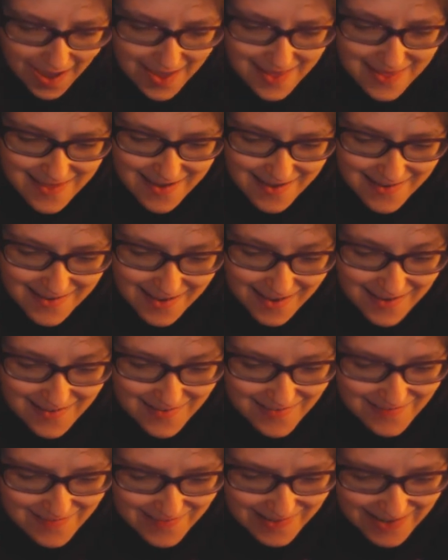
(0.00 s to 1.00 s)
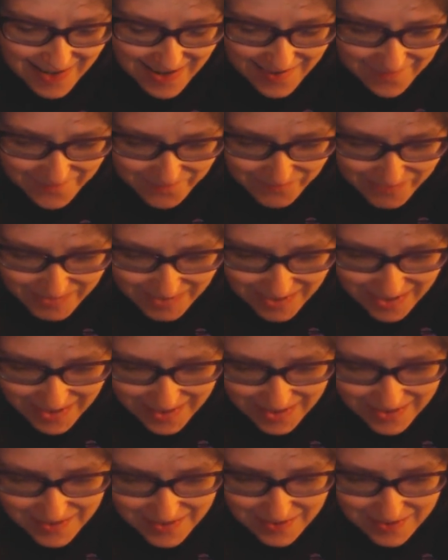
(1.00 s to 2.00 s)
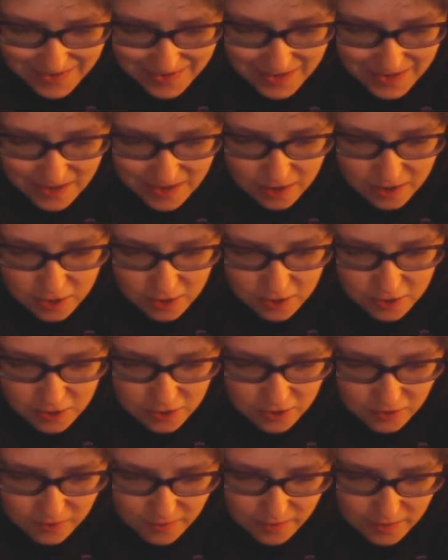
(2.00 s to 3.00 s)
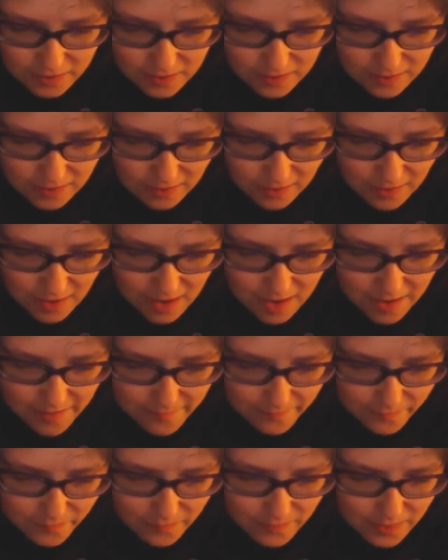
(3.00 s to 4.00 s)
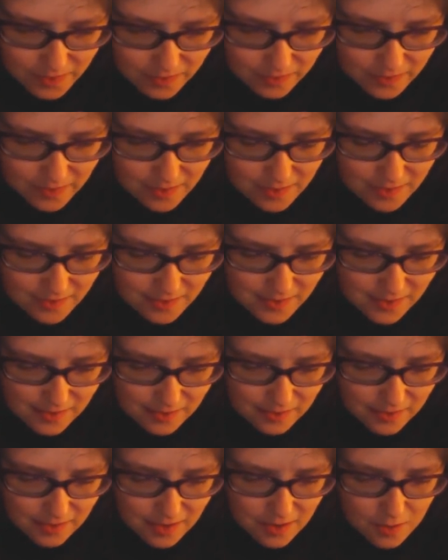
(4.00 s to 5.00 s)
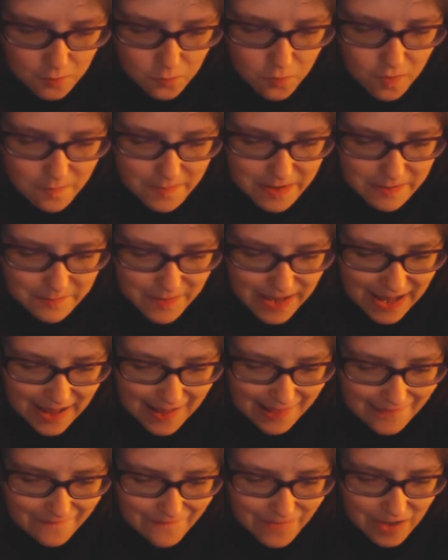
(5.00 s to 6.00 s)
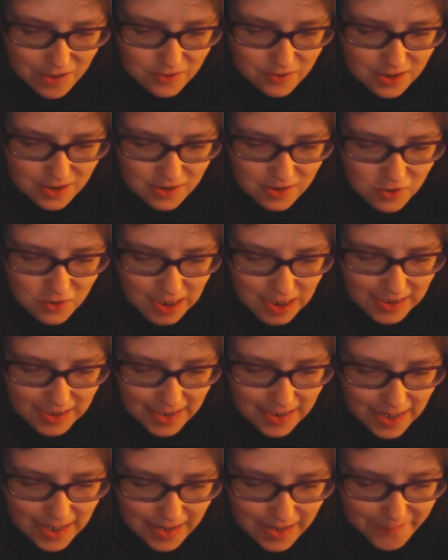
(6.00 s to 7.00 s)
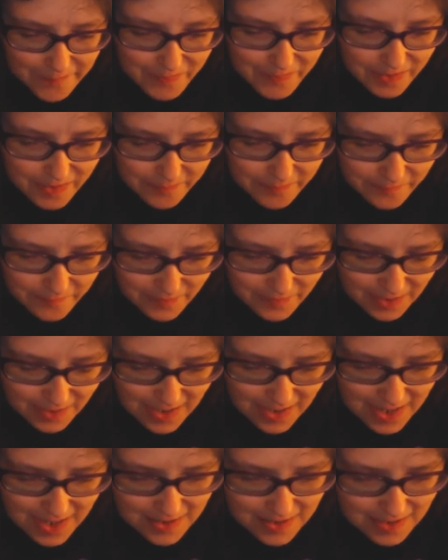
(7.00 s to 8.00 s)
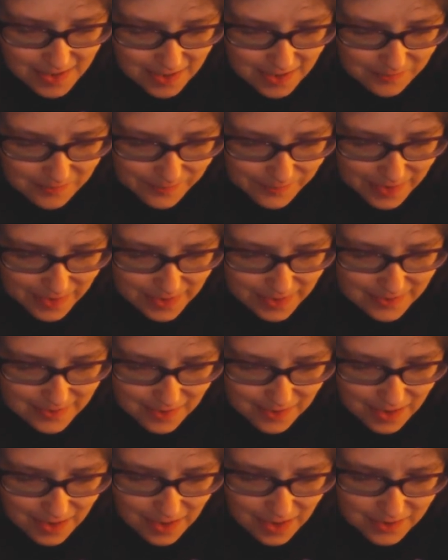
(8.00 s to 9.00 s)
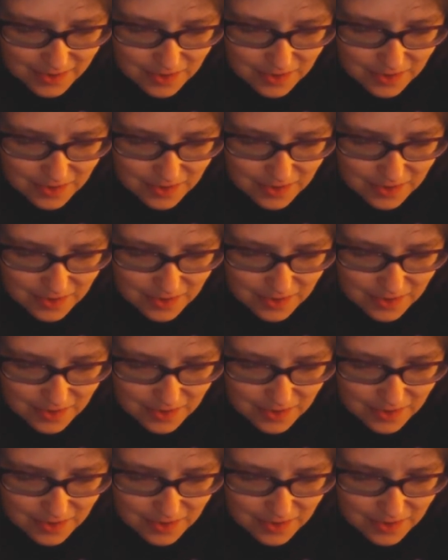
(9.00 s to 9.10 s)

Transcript: And then I loved it. And then they used the woman pilot found a tracker in this place.